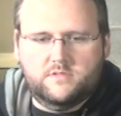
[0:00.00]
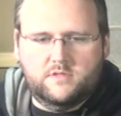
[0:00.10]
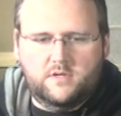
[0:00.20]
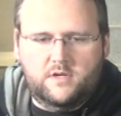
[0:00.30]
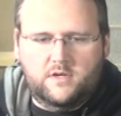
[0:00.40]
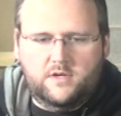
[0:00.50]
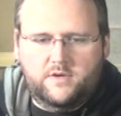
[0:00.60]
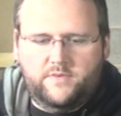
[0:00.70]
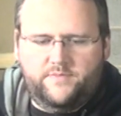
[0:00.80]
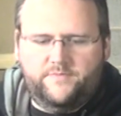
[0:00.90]

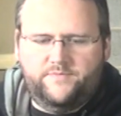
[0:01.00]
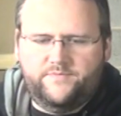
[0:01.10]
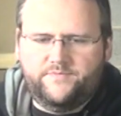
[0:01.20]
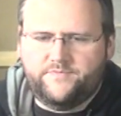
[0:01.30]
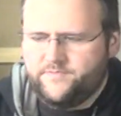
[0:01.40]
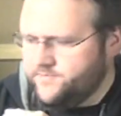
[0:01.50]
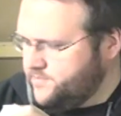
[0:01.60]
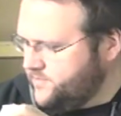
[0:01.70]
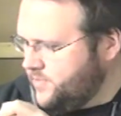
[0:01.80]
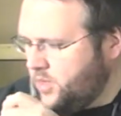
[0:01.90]

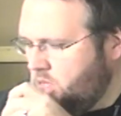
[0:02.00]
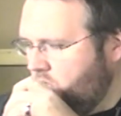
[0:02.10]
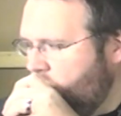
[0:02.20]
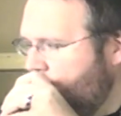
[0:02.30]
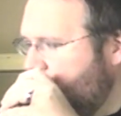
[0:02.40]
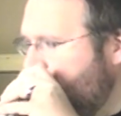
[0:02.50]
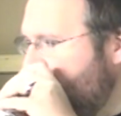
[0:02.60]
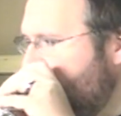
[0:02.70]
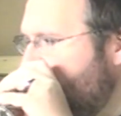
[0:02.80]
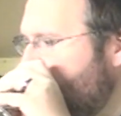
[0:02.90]

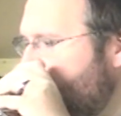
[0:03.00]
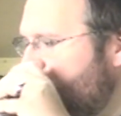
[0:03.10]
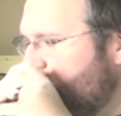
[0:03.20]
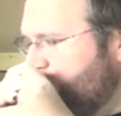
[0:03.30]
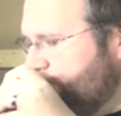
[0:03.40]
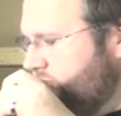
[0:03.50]
No words are spoken by the person on screen.